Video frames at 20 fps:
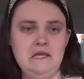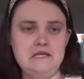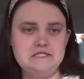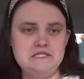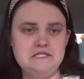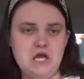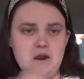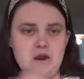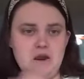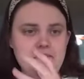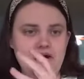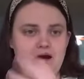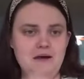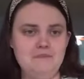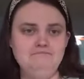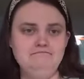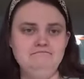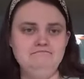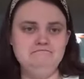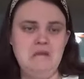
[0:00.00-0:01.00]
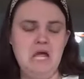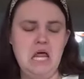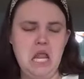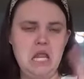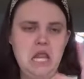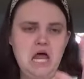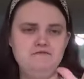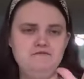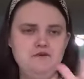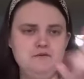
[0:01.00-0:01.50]
sorry, mom,
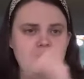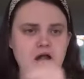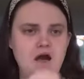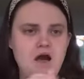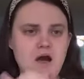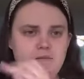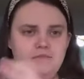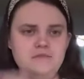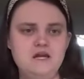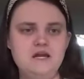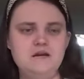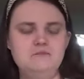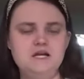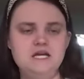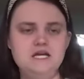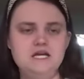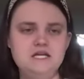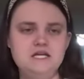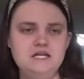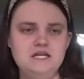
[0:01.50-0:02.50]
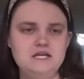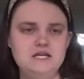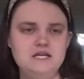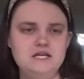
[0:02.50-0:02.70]
love you, mom. And I'm like,